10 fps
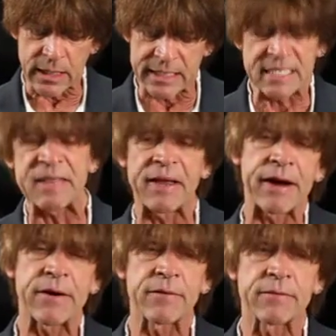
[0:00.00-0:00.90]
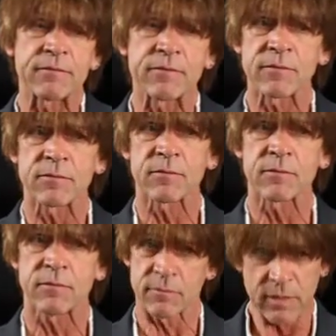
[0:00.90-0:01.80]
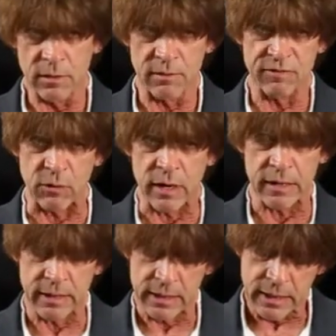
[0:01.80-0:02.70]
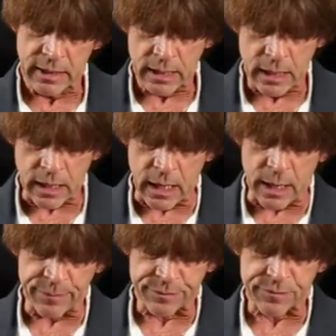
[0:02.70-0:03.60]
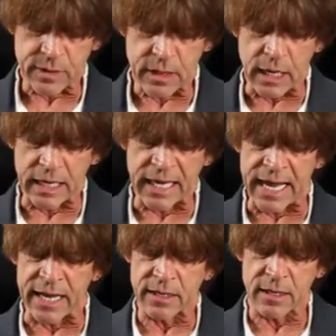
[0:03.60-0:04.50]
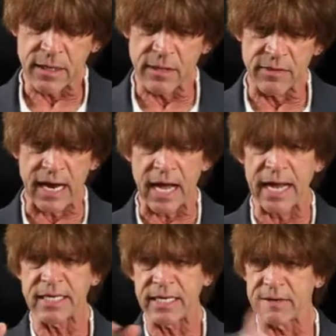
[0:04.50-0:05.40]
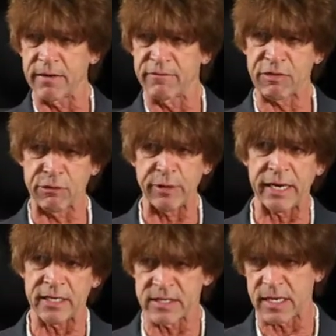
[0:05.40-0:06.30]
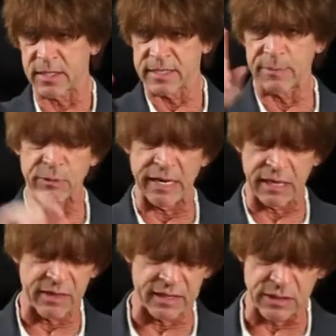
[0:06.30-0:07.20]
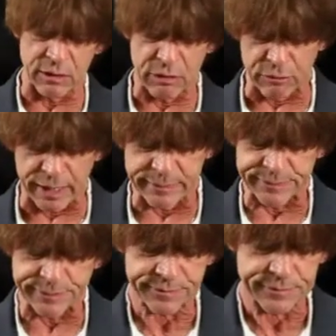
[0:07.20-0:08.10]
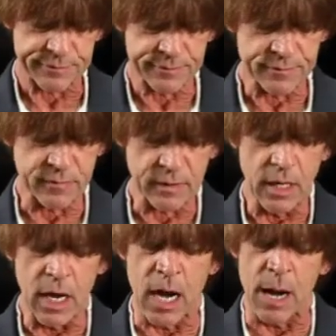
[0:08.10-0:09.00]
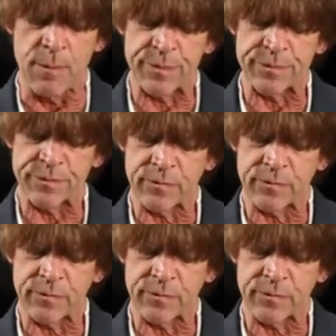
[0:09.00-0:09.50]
it's in there, and look for it. Again, the idea of three, separating things into three. I've